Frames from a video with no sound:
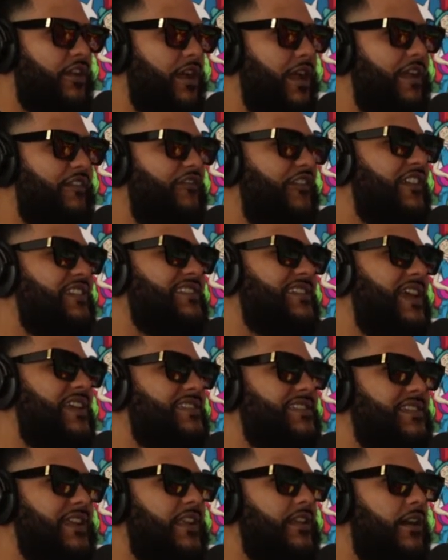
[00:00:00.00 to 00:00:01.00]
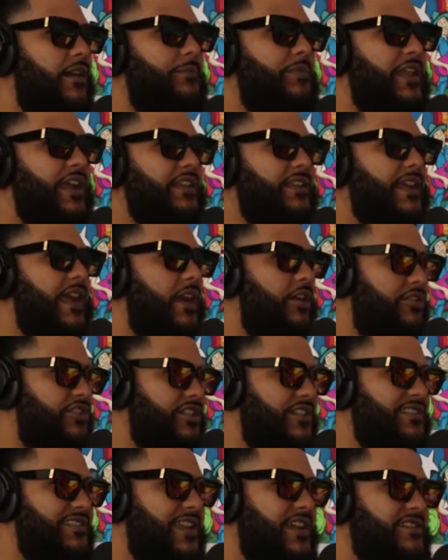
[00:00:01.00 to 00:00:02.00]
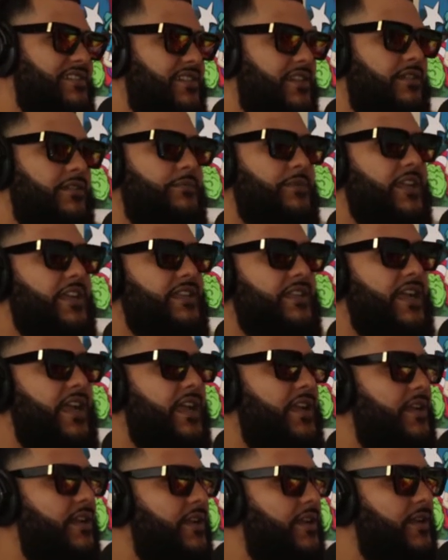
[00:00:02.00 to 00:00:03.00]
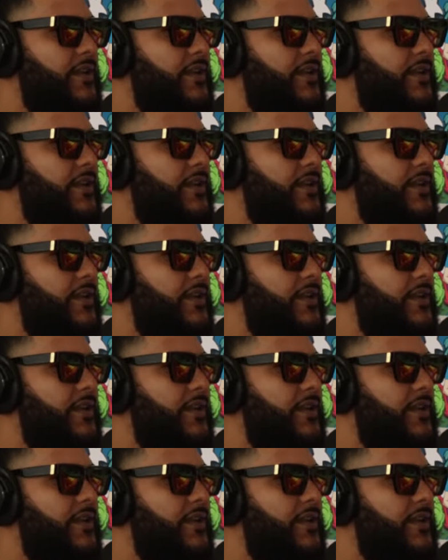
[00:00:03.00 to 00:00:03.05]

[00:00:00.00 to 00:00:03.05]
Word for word: if he's not set up like that or she's not set up like that,